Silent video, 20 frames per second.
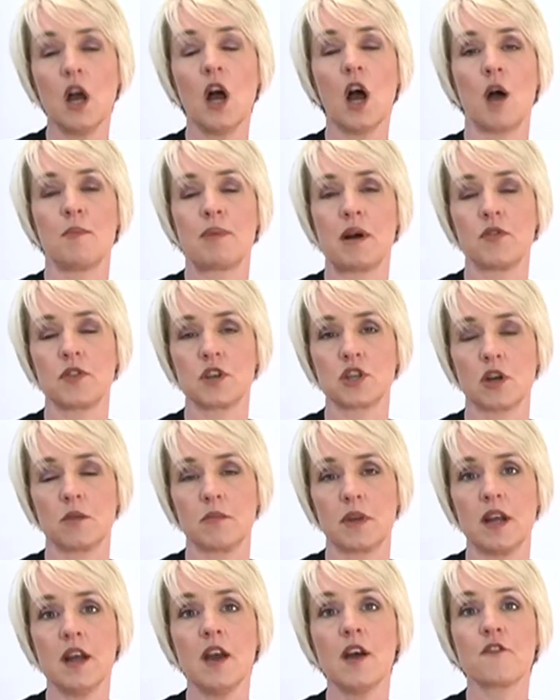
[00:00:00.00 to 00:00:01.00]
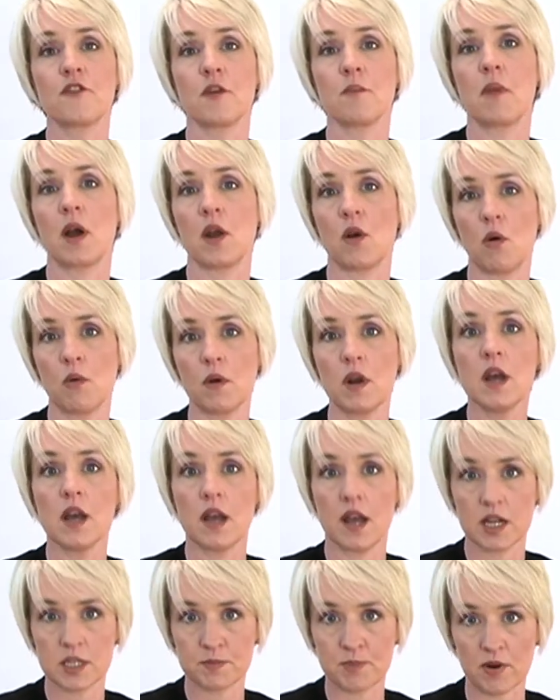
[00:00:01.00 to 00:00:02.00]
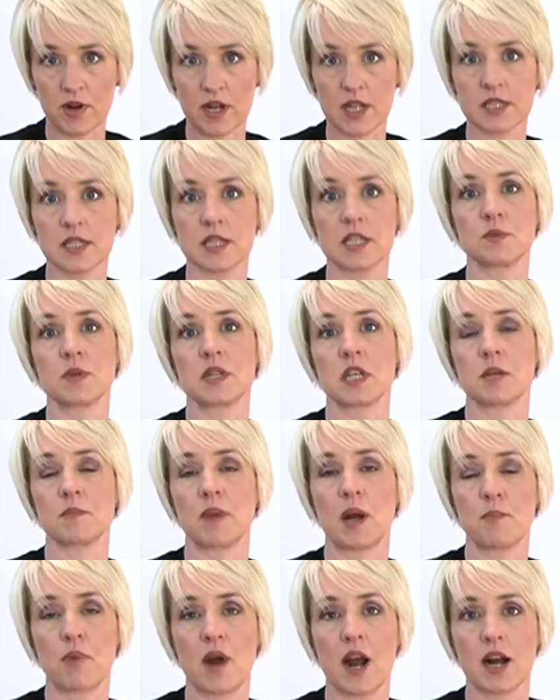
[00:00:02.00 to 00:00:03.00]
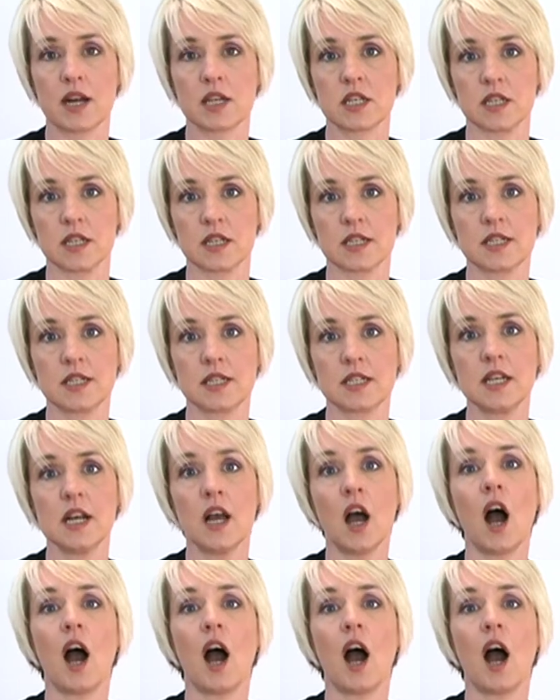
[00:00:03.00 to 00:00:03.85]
about the dummy from my own experiences within my practice.